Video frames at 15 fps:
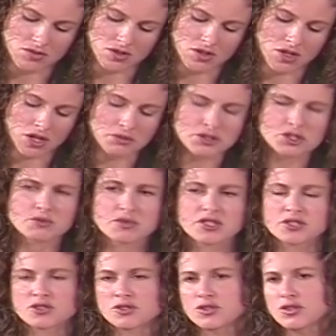How much
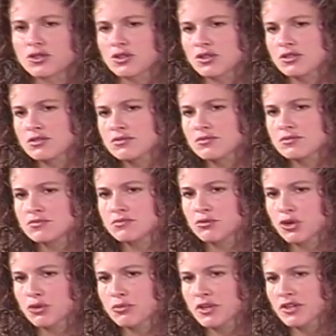money do you earn
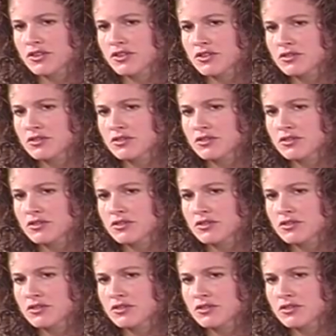per month?